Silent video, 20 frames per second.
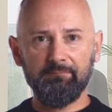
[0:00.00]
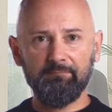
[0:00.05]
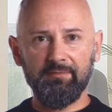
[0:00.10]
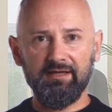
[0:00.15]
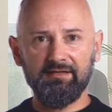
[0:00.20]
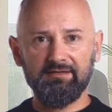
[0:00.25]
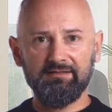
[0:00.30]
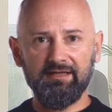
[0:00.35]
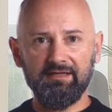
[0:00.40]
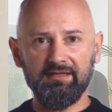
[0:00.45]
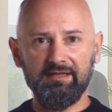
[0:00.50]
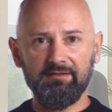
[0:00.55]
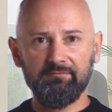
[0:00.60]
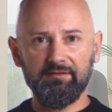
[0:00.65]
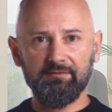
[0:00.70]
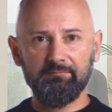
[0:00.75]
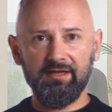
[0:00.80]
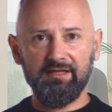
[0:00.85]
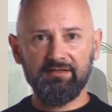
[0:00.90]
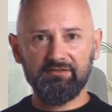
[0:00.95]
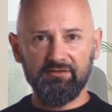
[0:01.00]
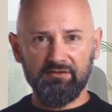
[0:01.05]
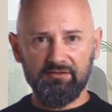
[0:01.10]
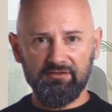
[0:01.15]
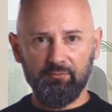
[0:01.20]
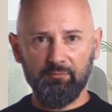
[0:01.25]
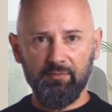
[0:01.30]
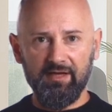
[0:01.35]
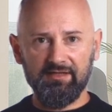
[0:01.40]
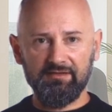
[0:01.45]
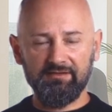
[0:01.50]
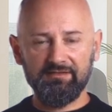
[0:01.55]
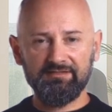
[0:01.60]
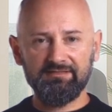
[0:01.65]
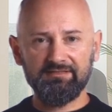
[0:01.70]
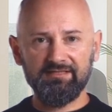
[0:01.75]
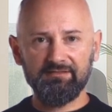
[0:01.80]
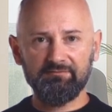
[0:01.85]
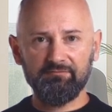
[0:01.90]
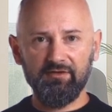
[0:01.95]
because they give investors a way to
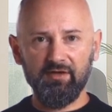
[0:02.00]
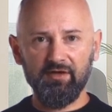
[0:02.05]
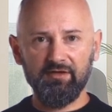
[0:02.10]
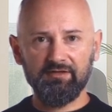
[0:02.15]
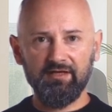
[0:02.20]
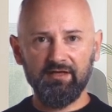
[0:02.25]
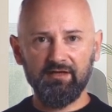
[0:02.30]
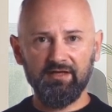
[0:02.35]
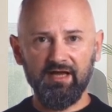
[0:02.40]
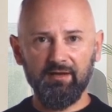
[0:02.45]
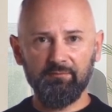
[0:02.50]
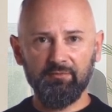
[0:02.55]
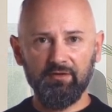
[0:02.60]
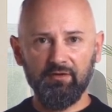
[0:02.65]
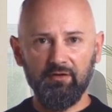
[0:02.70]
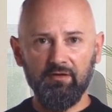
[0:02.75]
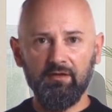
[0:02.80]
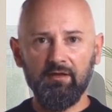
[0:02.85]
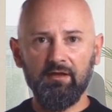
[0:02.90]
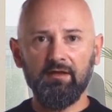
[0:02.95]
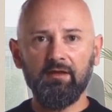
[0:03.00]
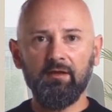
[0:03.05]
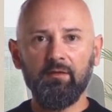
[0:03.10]
safeguard their capital